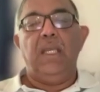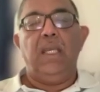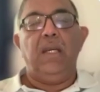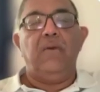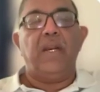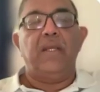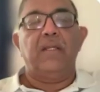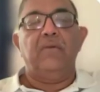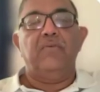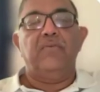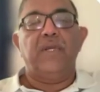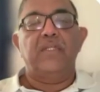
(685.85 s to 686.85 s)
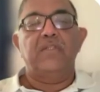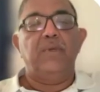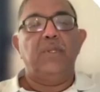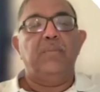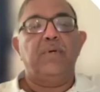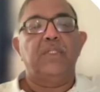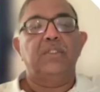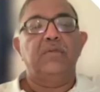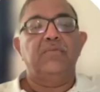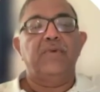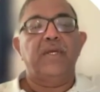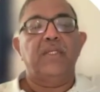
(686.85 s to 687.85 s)
in radical nephrectomy and
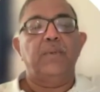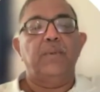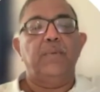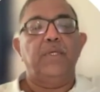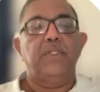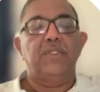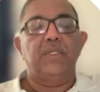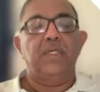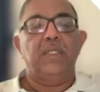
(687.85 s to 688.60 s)
partial nephrectomy patient.